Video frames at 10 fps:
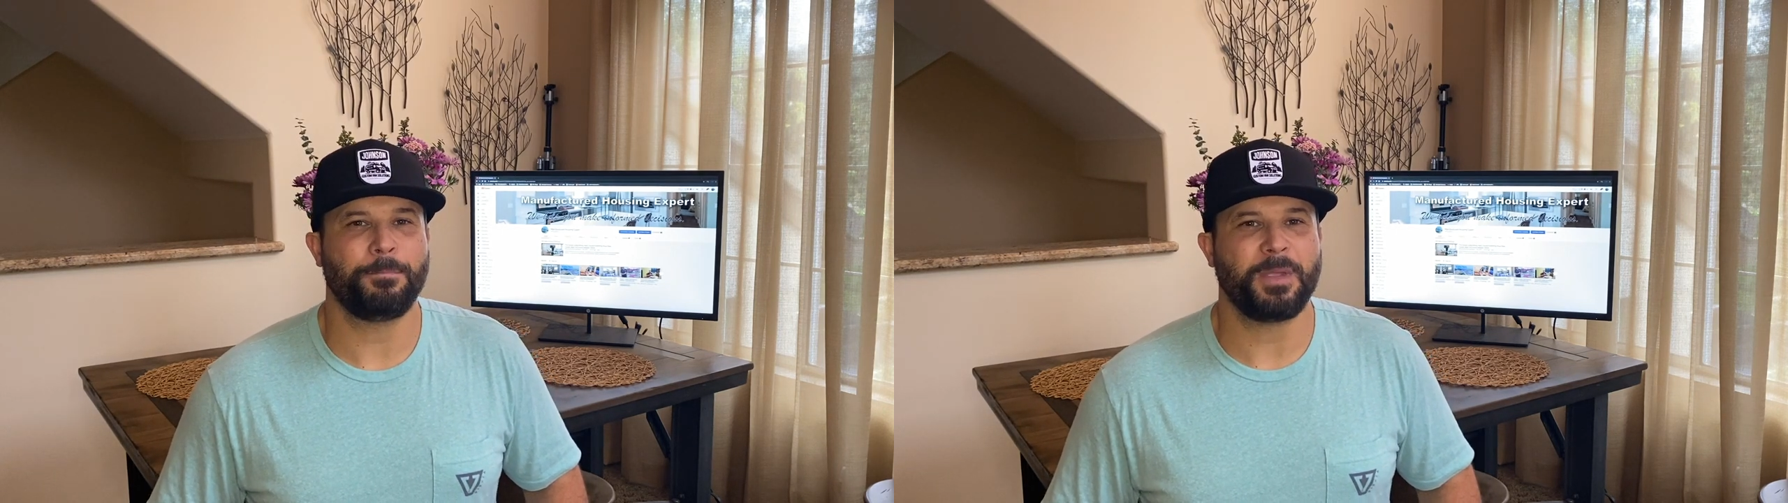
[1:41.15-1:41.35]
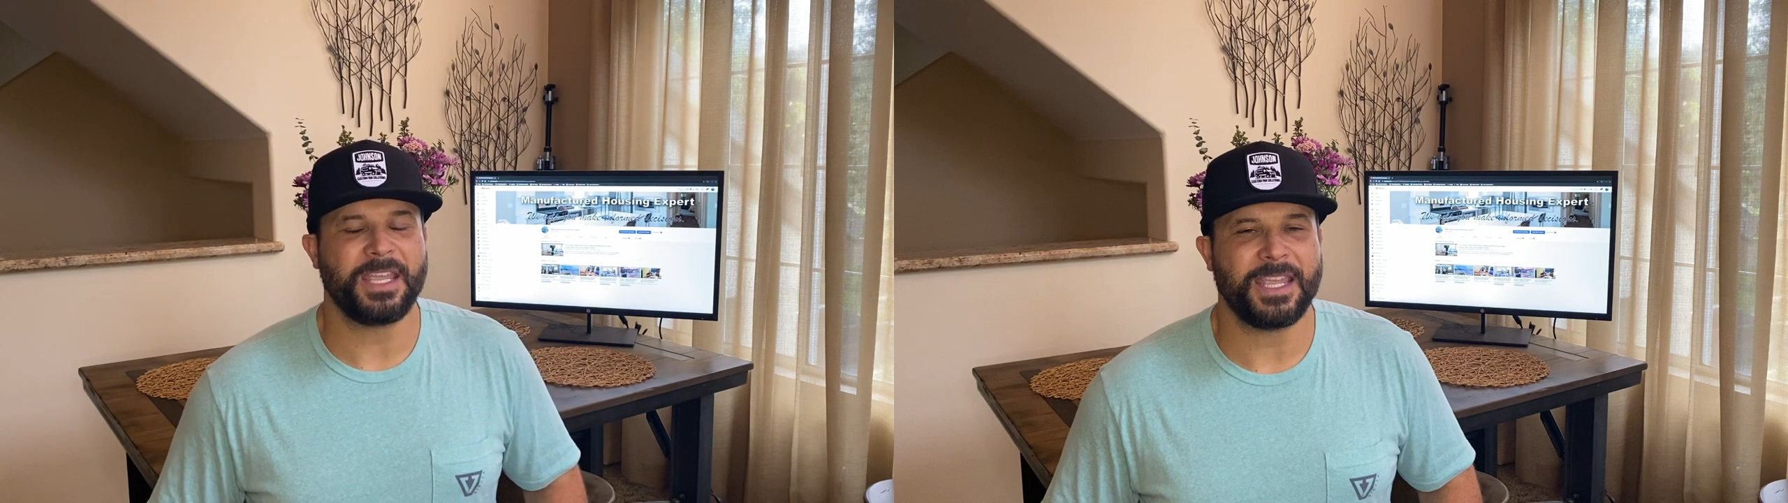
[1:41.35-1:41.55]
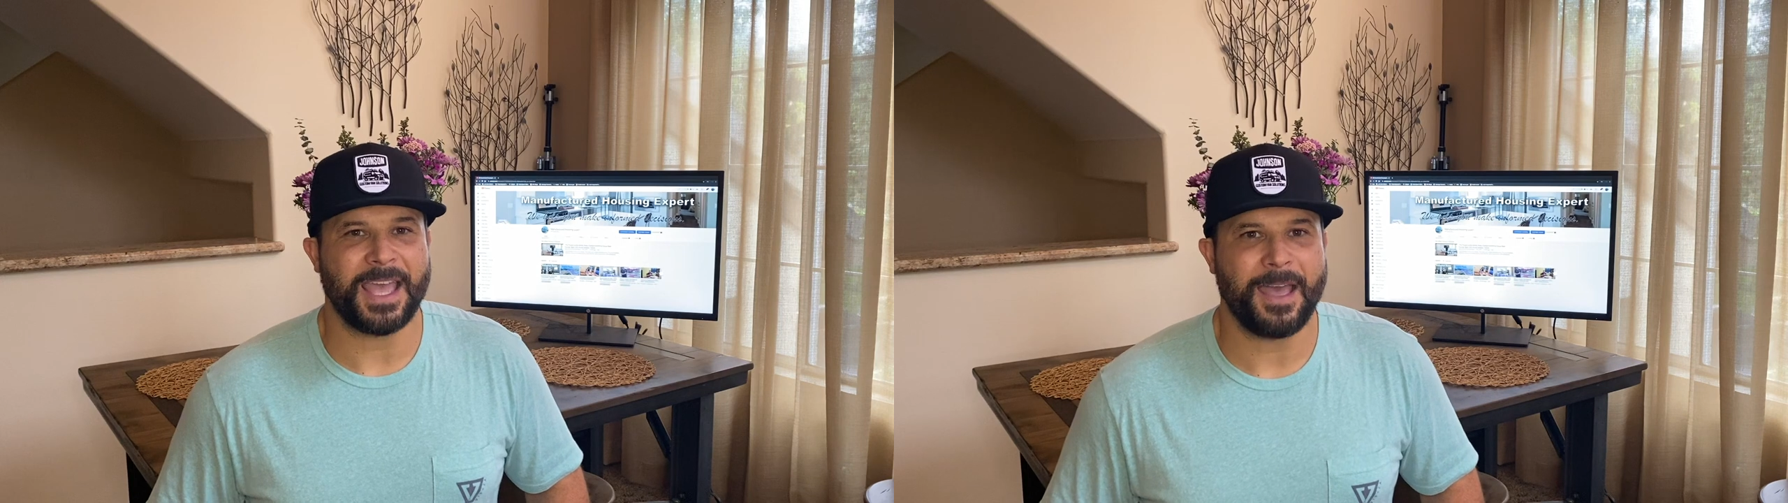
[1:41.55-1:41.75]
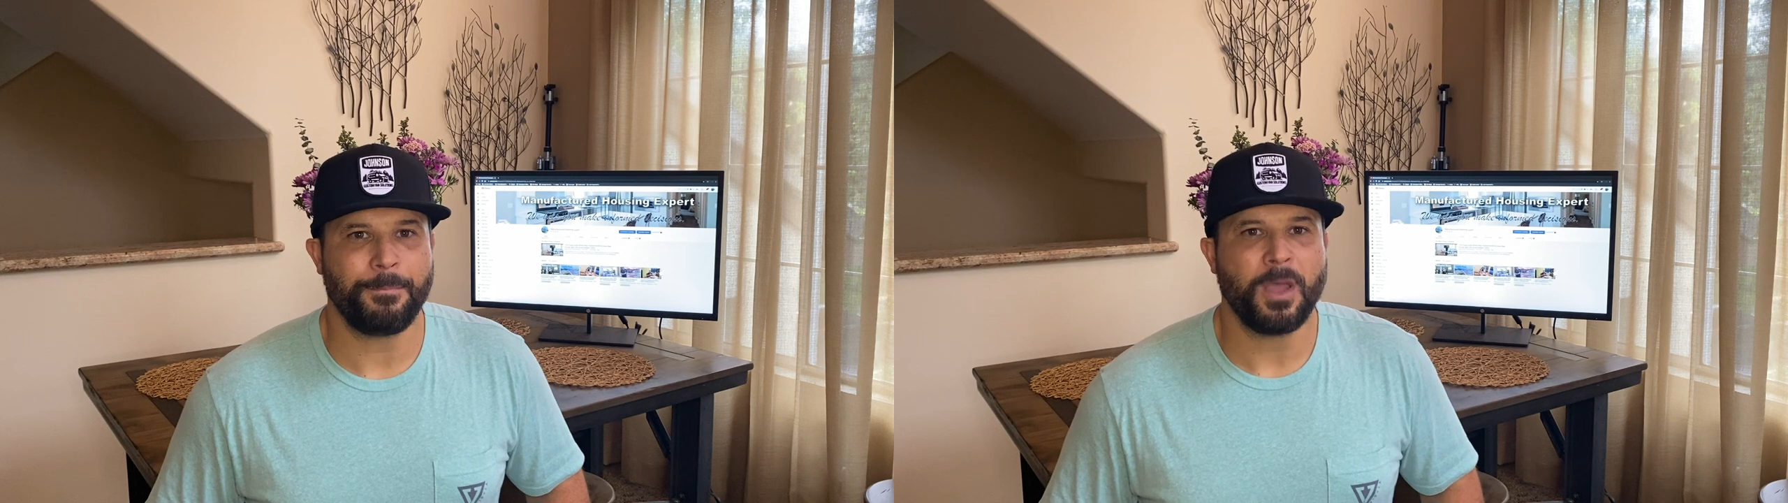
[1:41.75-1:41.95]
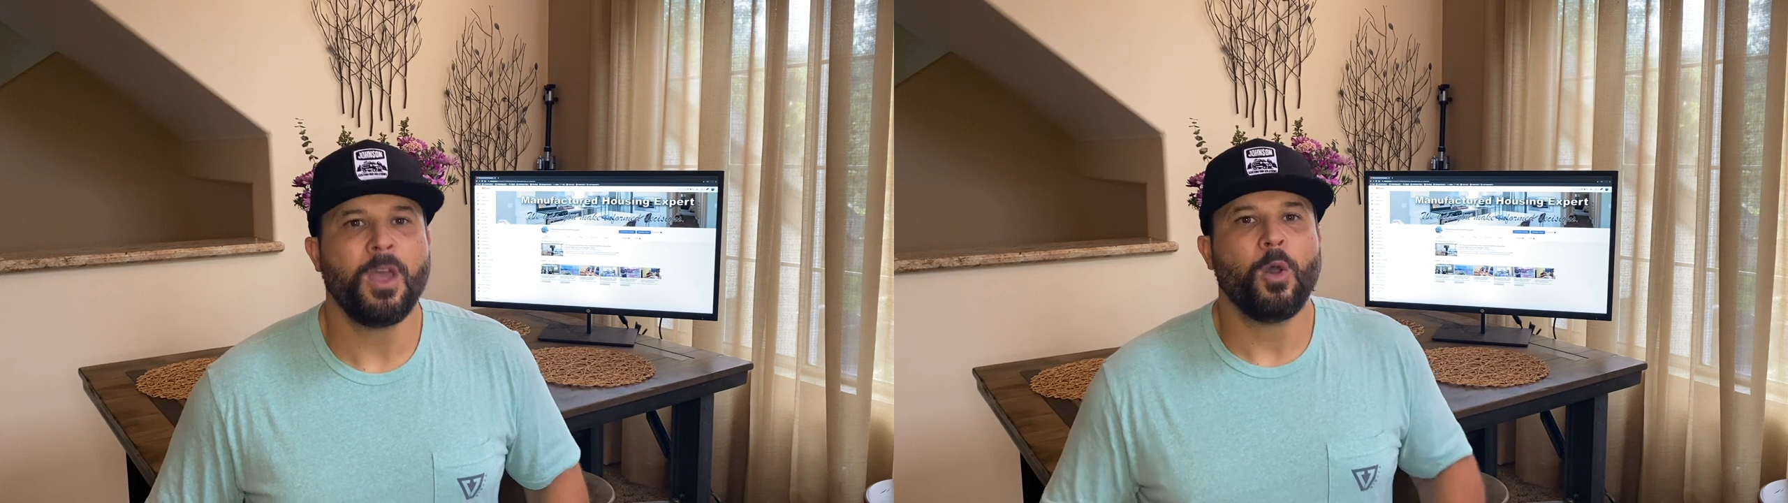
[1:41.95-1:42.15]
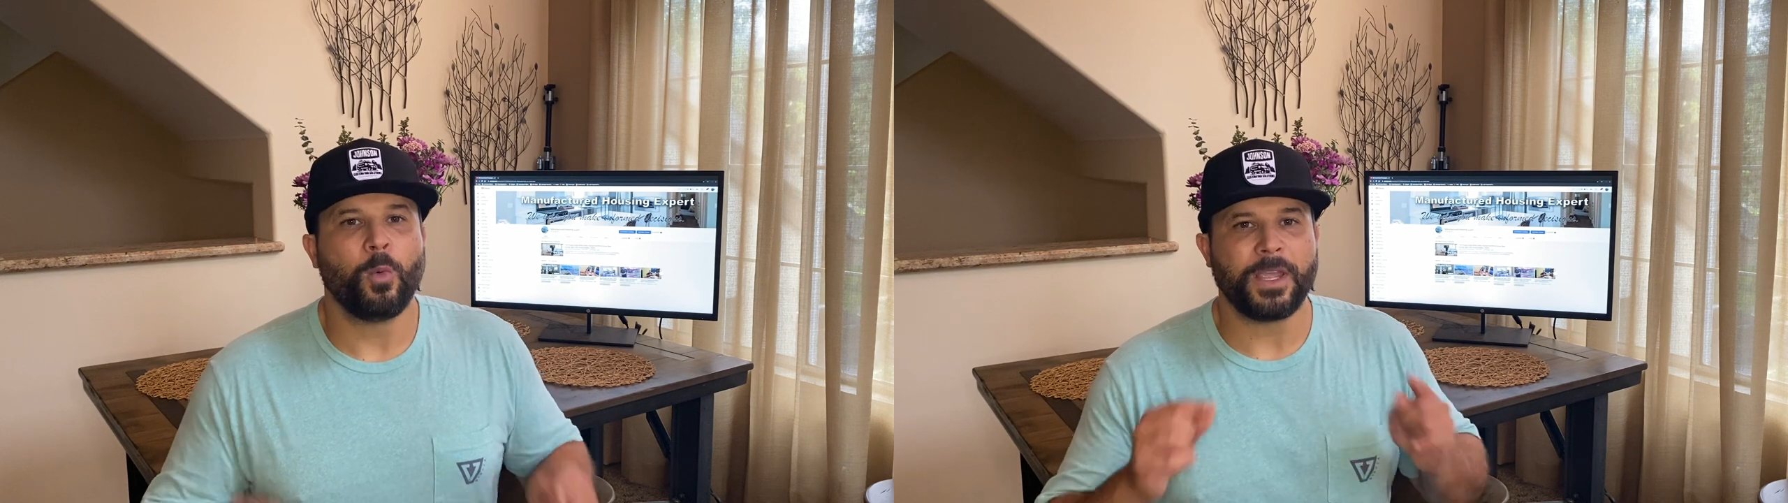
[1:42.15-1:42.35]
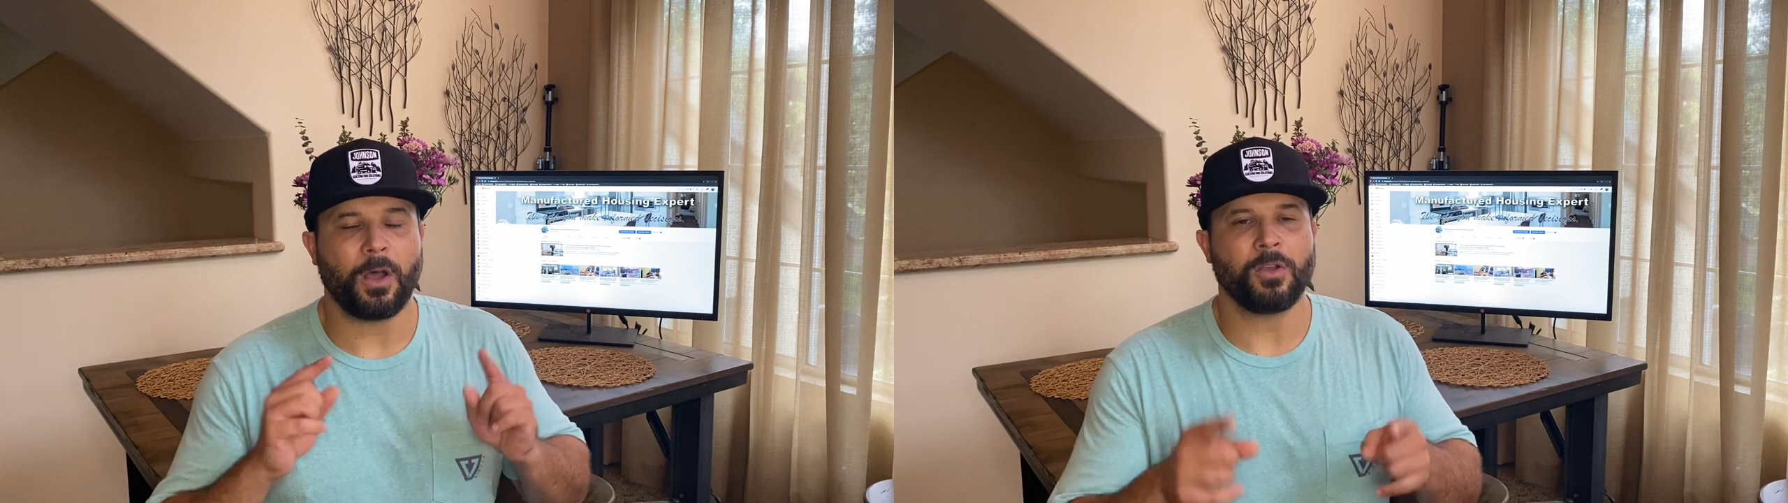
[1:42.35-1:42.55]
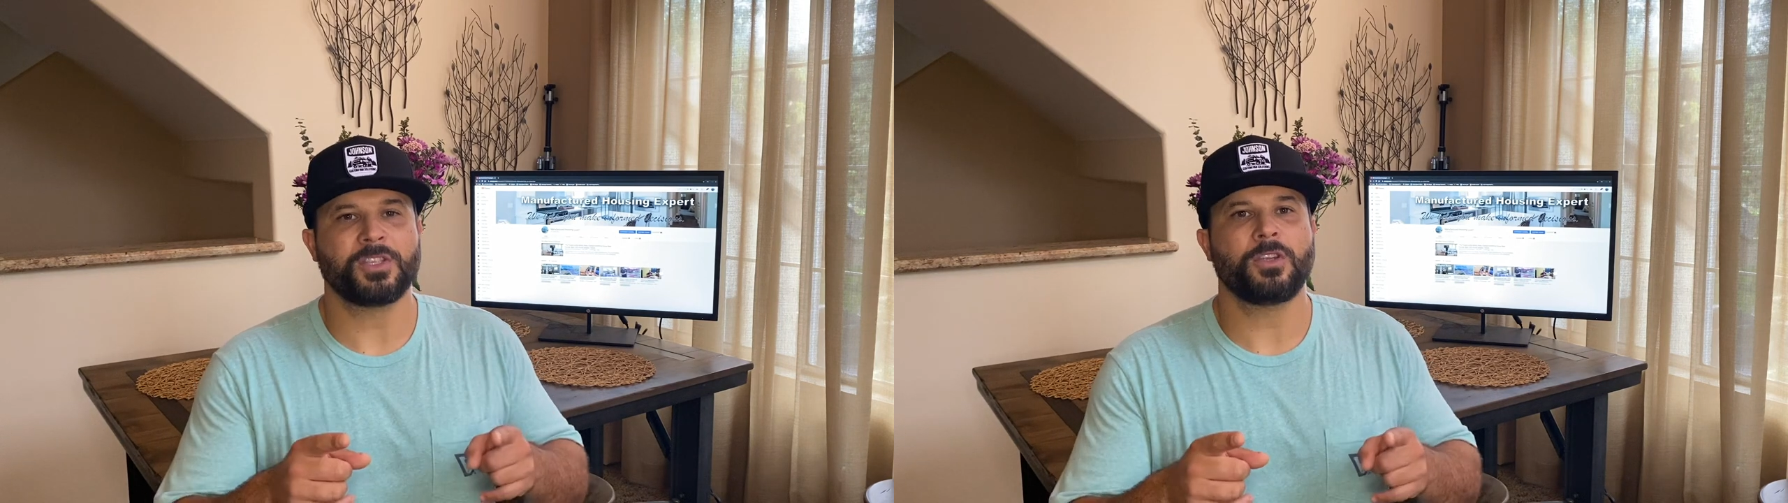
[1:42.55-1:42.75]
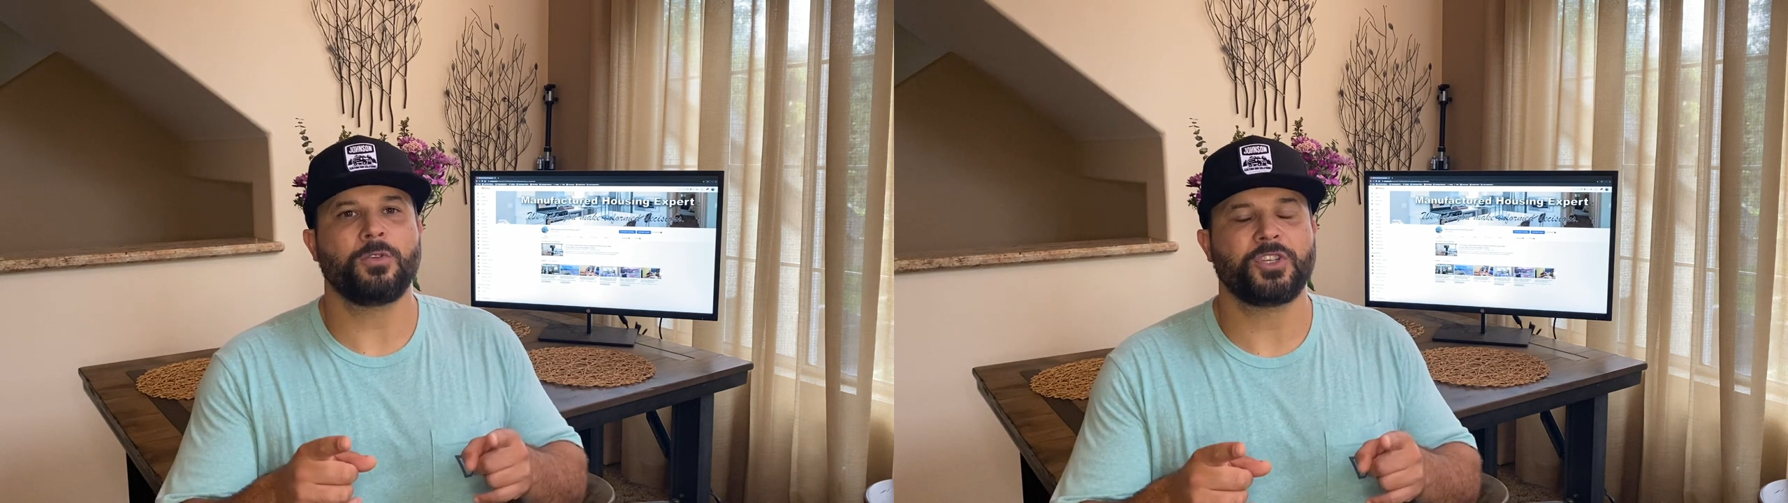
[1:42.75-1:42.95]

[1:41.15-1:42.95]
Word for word: p.m., we also